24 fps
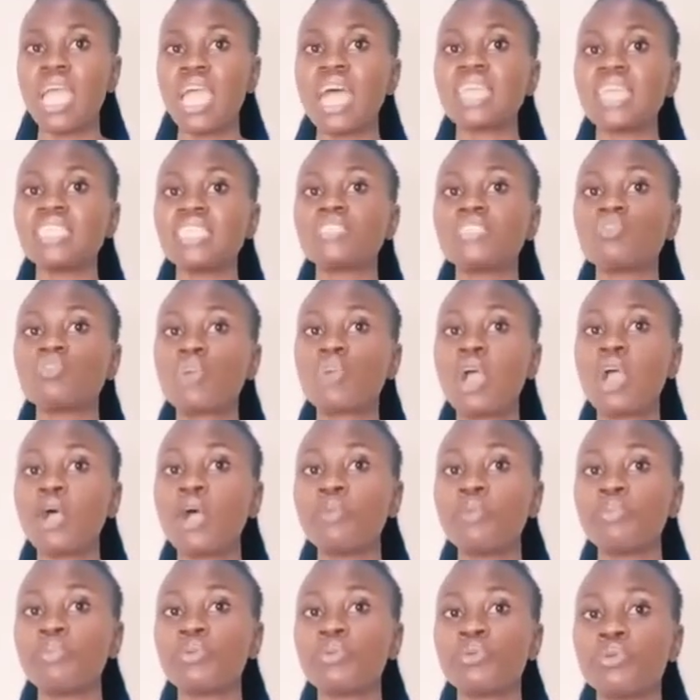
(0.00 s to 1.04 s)
and it will
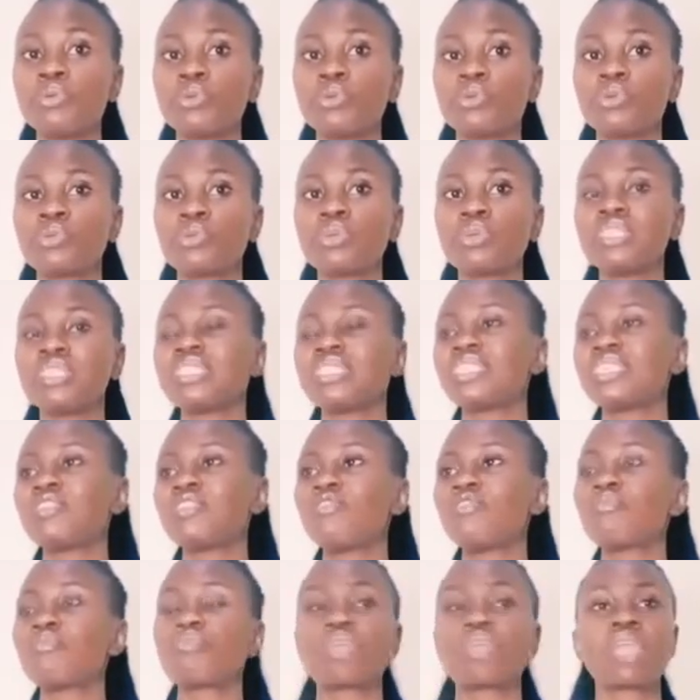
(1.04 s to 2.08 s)
help you, instead
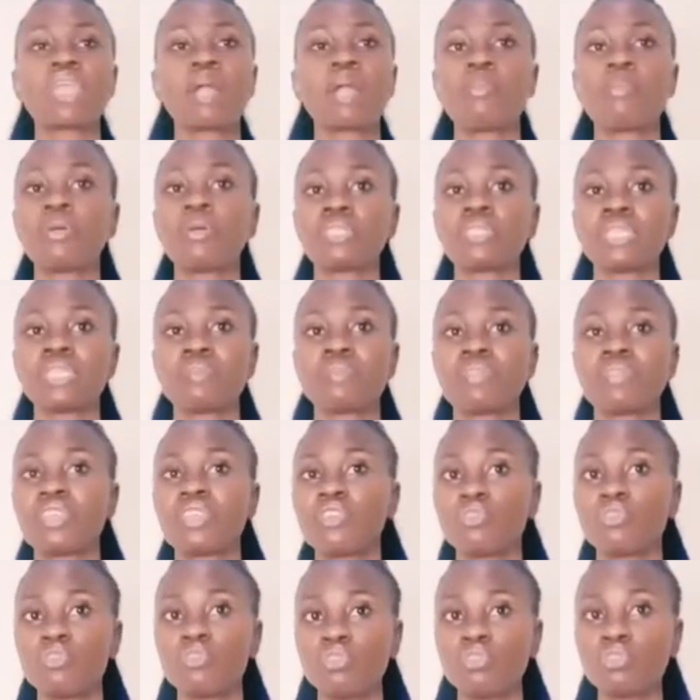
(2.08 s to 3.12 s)
of praying about
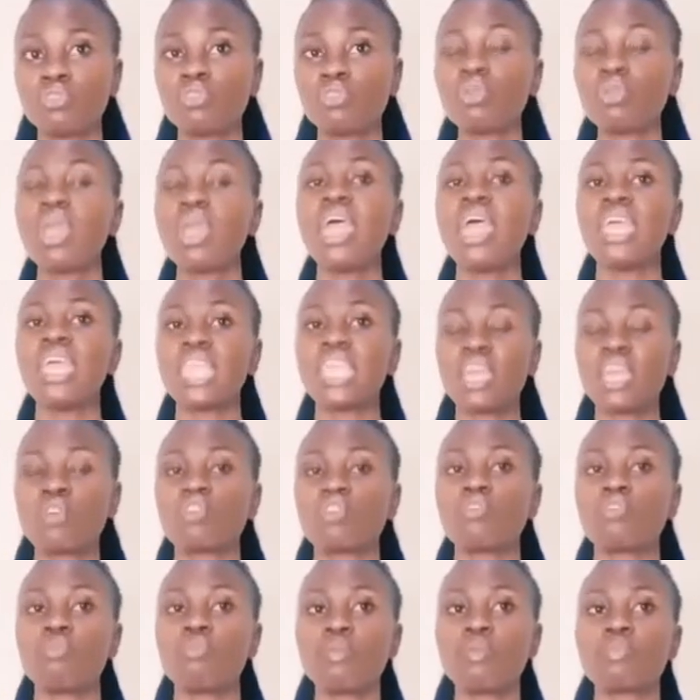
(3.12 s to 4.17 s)
something you don't know, now
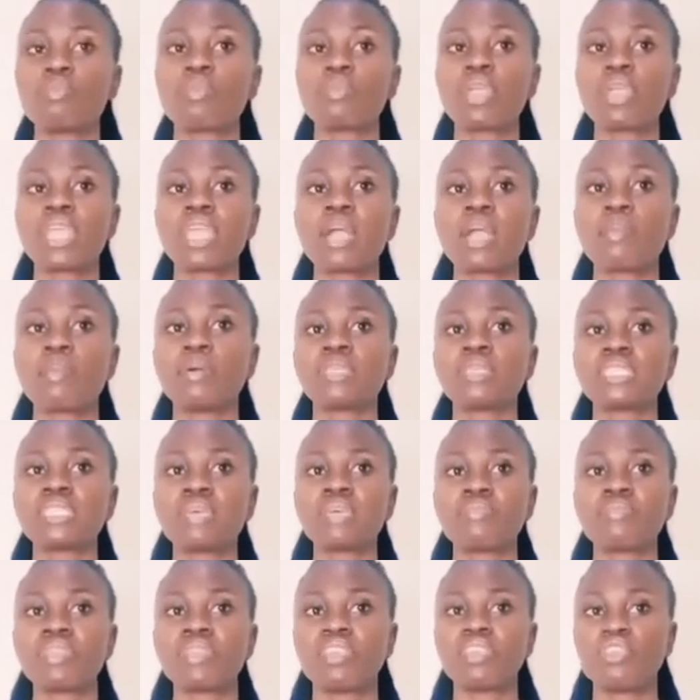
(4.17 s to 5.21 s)
you'll be praying about
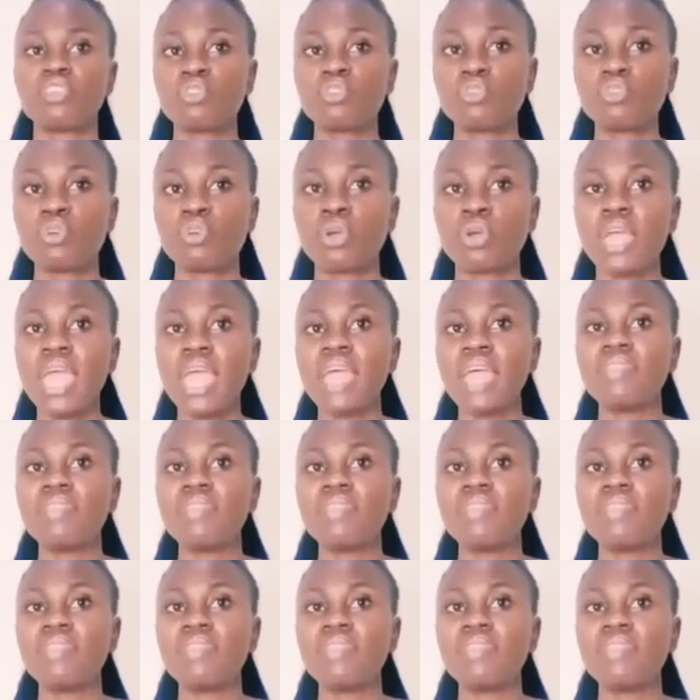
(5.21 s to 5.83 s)
something you know.